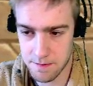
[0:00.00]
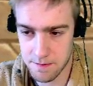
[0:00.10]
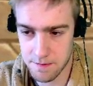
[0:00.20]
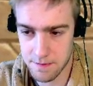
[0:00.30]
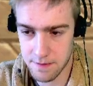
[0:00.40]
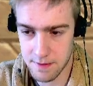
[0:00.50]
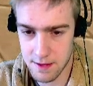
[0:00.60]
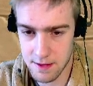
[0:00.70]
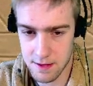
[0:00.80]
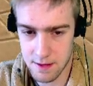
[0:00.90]

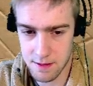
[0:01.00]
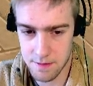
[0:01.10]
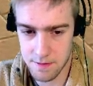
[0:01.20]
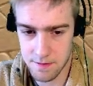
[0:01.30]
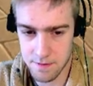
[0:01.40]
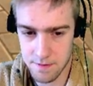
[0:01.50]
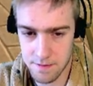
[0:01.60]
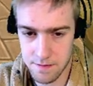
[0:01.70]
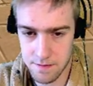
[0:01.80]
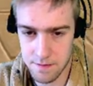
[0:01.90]

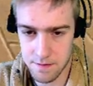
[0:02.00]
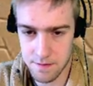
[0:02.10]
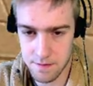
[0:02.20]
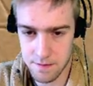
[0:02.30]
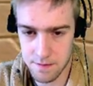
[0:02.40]
(silence)